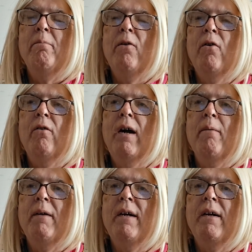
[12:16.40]

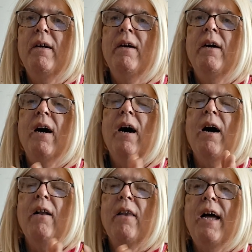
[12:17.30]
programming.
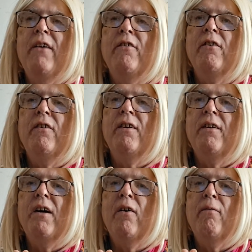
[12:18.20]
Lazarus and
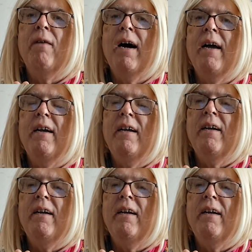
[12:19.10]
Delphi